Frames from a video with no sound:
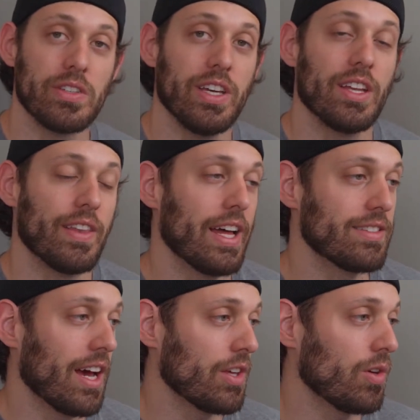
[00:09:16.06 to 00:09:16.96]
it. That's
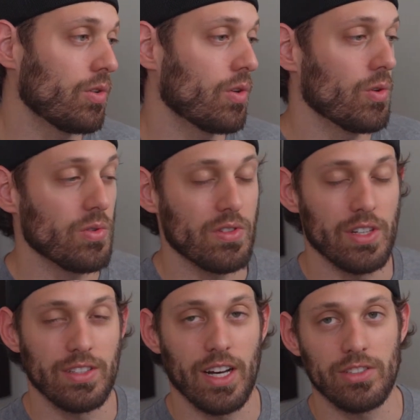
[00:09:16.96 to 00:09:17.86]
how you use
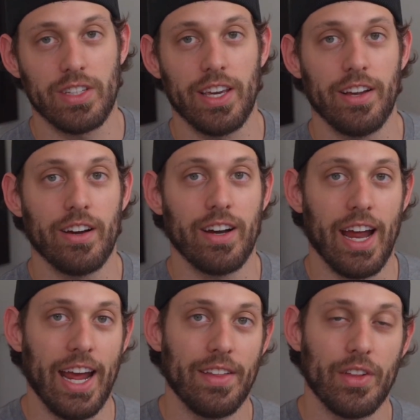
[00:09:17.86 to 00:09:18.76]
the Delta keyer
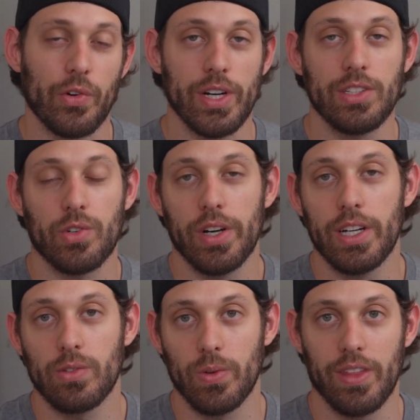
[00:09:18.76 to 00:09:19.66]
and the green
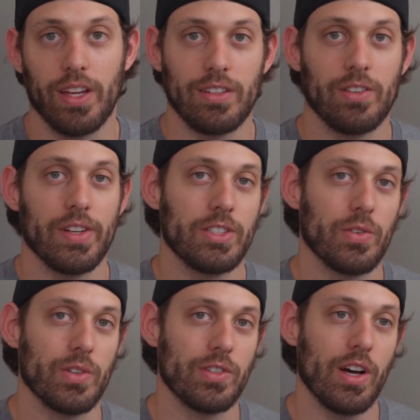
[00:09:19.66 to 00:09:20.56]
screens within DaVinci
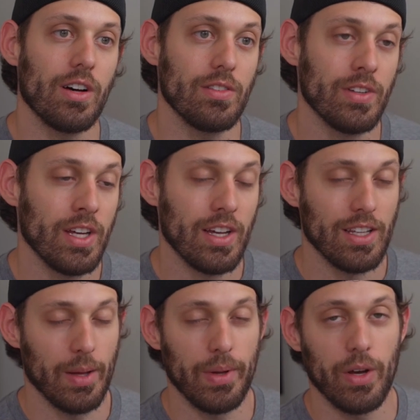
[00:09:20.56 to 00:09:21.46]
Resolve.
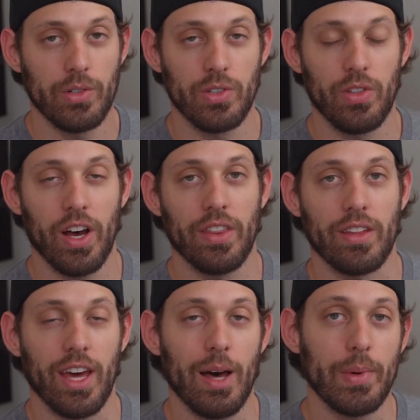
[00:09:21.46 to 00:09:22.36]
Let me know what you thought in the
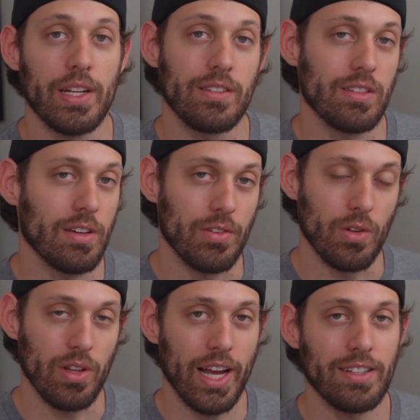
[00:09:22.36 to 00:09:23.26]
comments. If
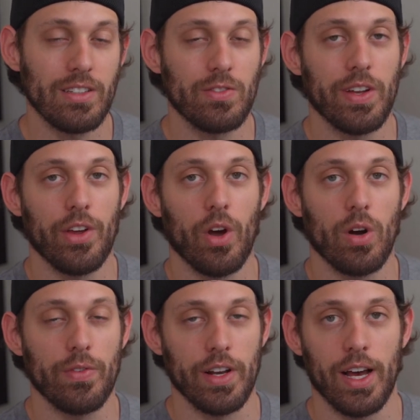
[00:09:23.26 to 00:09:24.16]
you liked this video or
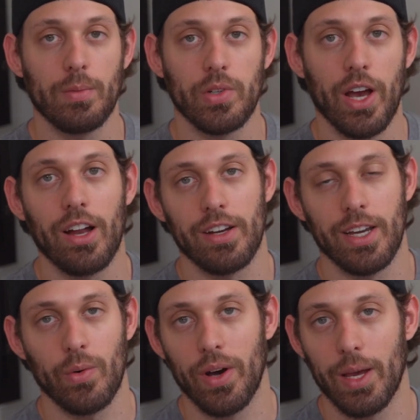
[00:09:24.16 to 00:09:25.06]
if it helped you out in
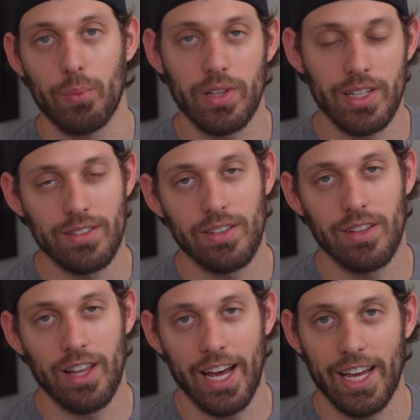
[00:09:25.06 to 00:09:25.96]
any way, please
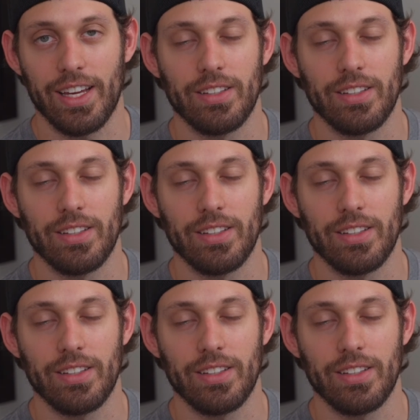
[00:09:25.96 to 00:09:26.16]
like